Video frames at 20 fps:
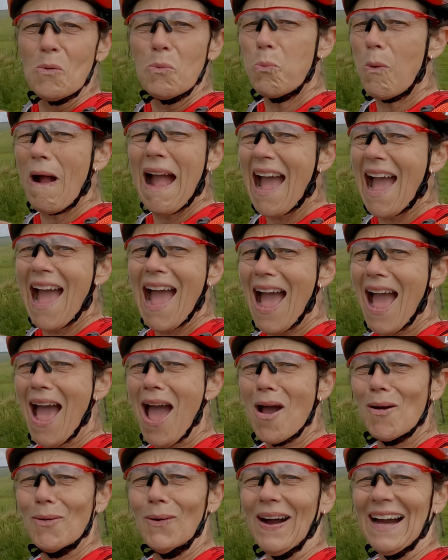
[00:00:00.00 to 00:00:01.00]

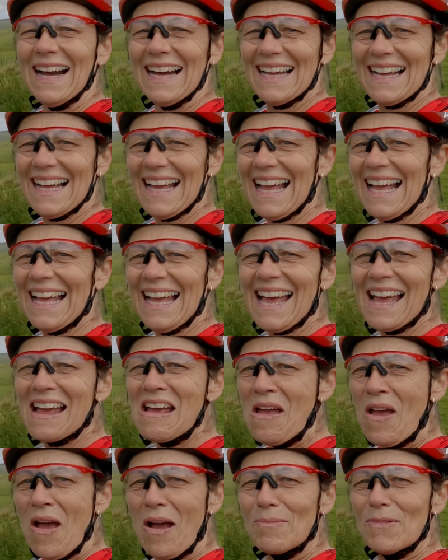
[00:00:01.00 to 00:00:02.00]
Wow!
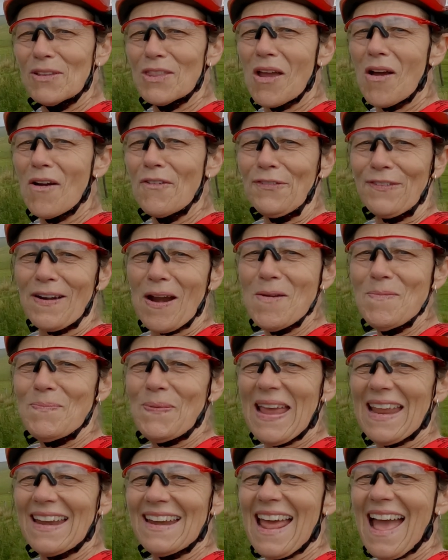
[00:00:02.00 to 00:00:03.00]
I'm on the off-road
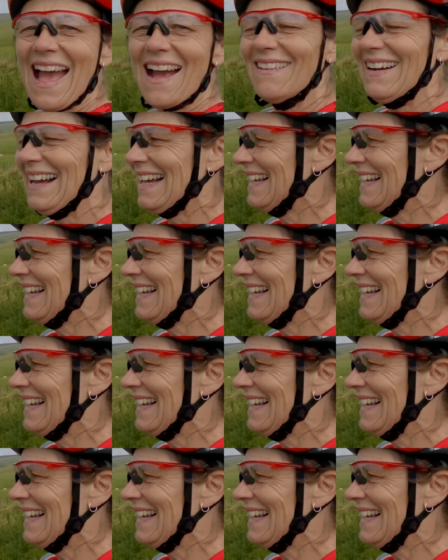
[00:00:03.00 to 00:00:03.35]
bit now.